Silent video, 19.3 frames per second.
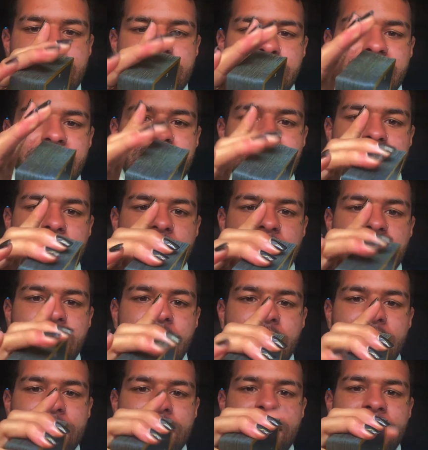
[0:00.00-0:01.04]
the way that you
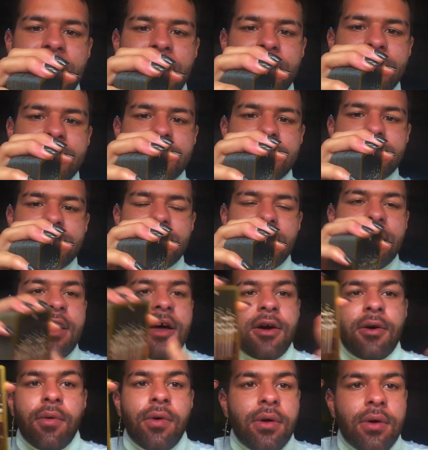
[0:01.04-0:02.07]
thought, and now you're just like,
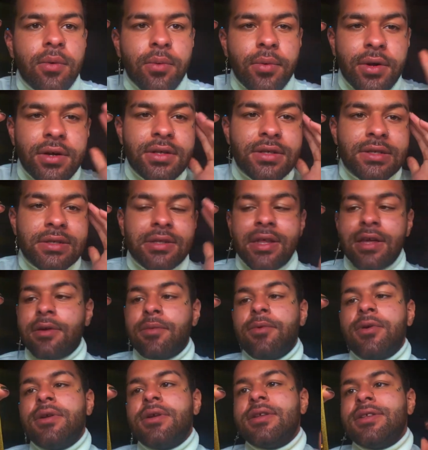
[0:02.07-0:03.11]
oh, well, what is
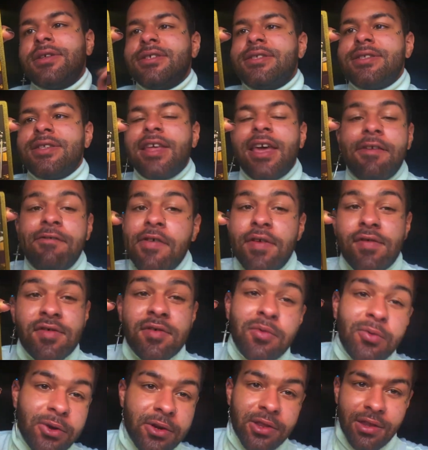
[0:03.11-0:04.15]
life
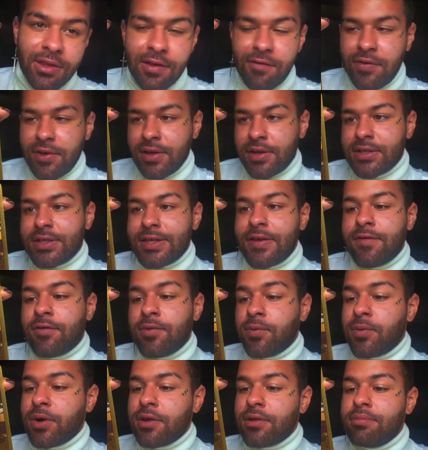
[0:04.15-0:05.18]
even worth living? Is it even
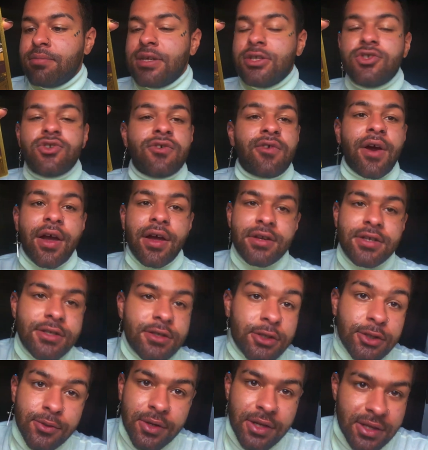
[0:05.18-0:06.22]
worth me trying to
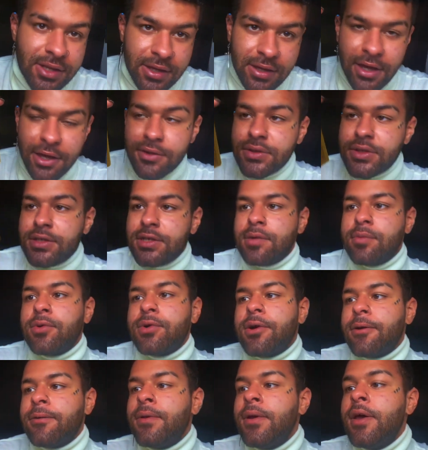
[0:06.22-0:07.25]
do anything else
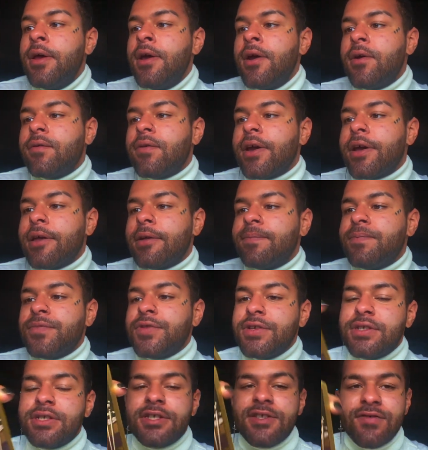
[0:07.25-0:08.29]
anymore, right?
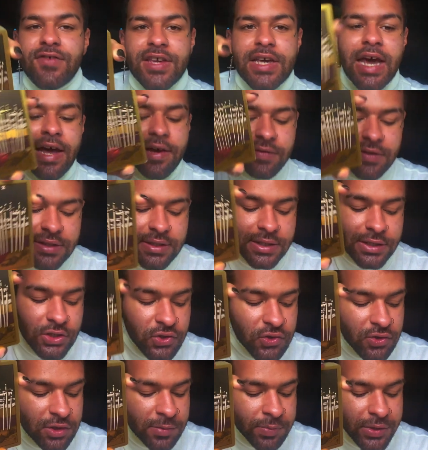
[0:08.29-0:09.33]
You just feel, have this
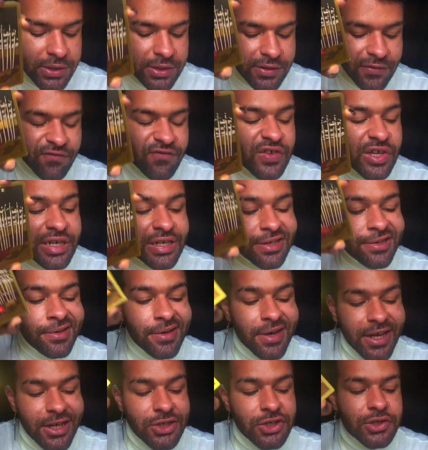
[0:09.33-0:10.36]
extremely defeated
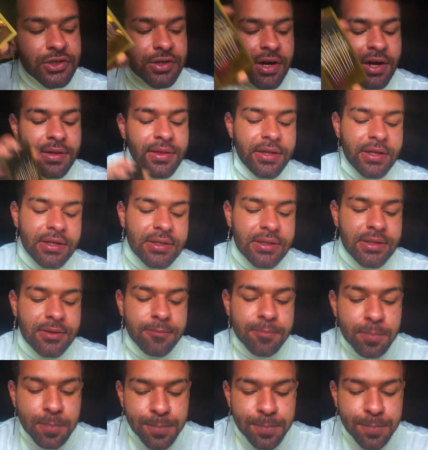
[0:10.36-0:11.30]
nature on this,